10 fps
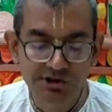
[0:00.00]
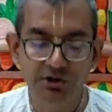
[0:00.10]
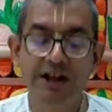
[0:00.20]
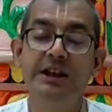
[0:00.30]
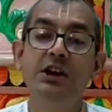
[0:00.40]

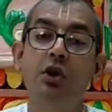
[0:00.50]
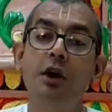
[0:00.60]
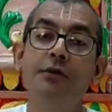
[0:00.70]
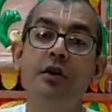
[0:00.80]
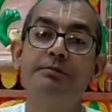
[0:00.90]
So then he
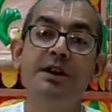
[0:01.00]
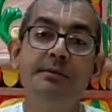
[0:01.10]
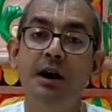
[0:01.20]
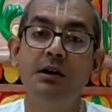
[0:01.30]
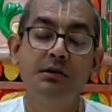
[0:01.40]
called for
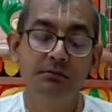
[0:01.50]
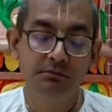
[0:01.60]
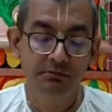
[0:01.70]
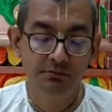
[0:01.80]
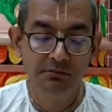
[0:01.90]
Bhima
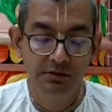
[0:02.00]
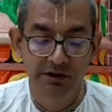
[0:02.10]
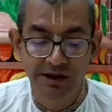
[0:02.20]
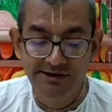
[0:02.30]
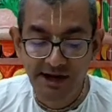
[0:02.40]

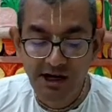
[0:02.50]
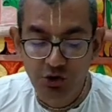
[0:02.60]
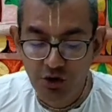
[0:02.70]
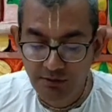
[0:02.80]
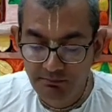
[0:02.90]
and
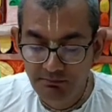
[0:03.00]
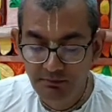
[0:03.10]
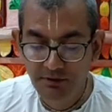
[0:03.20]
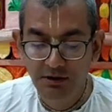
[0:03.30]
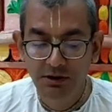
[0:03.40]
said to him,
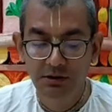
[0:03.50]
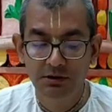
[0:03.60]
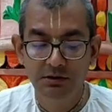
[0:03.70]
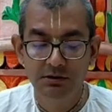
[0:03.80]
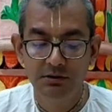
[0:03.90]

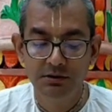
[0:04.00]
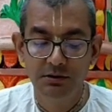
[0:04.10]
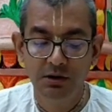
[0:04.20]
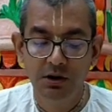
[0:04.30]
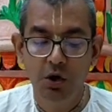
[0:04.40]

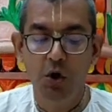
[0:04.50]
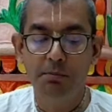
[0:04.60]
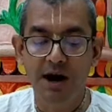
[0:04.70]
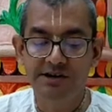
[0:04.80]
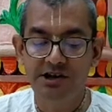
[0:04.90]

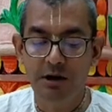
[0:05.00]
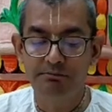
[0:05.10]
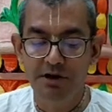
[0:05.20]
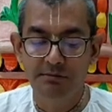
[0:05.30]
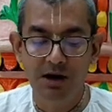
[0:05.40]
"O mighty
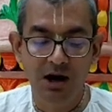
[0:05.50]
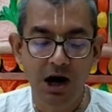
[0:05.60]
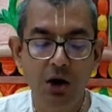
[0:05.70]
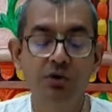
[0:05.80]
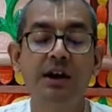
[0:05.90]
armed Bhima,
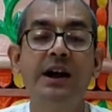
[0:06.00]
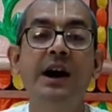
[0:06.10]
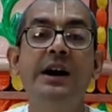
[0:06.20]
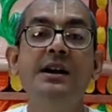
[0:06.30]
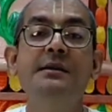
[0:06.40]
how can
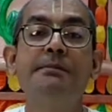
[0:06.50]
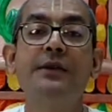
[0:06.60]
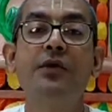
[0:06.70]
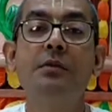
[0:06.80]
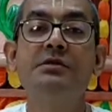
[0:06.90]
I
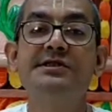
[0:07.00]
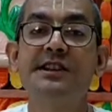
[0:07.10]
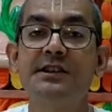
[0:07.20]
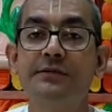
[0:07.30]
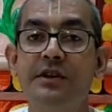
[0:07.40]
perform this
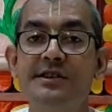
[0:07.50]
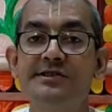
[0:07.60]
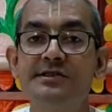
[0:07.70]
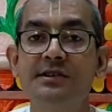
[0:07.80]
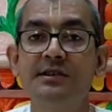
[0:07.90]

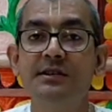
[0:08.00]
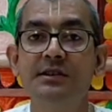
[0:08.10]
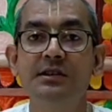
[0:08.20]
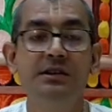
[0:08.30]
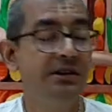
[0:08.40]
sacrifice?
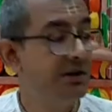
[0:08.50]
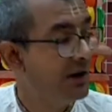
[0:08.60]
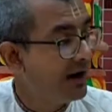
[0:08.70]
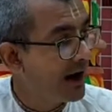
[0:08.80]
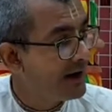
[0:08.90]

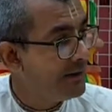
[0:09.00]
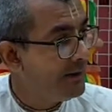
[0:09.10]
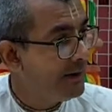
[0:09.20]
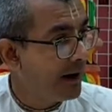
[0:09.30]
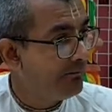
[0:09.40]
I
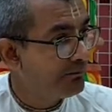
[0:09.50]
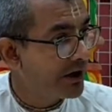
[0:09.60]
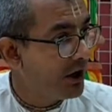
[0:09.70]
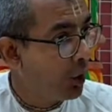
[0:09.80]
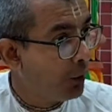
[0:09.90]
am
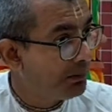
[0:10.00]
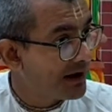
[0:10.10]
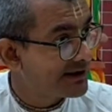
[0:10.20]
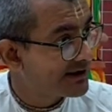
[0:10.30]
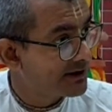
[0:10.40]
pretty
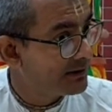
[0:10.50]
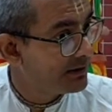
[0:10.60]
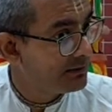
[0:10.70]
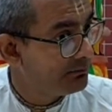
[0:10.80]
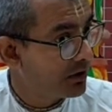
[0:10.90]
hopeless,
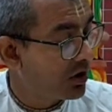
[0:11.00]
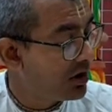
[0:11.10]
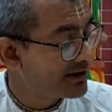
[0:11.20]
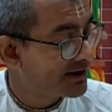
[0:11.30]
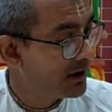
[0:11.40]

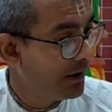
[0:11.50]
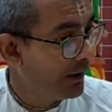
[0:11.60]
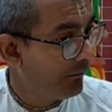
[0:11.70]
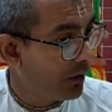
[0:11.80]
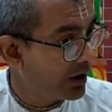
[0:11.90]
because
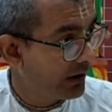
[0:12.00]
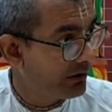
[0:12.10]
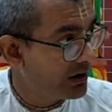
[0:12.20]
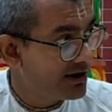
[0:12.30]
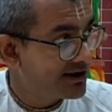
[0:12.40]

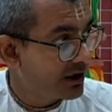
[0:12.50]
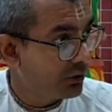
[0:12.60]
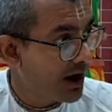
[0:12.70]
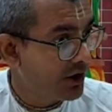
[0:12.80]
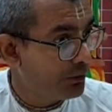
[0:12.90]
whatever is
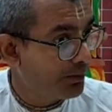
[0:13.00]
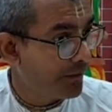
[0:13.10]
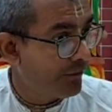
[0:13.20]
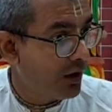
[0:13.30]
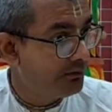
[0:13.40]
required to
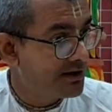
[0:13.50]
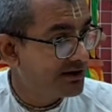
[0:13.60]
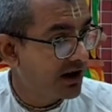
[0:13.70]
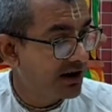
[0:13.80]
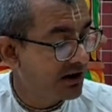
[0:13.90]
perform
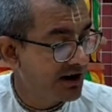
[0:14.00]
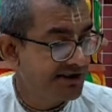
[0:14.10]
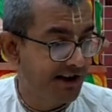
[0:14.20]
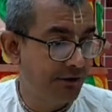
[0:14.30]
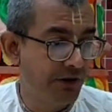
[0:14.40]
this
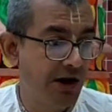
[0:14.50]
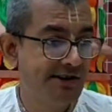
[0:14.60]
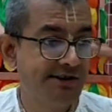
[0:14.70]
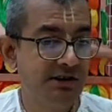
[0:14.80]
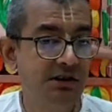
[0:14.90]
great
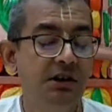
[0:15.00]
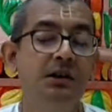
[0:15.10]
sacrifice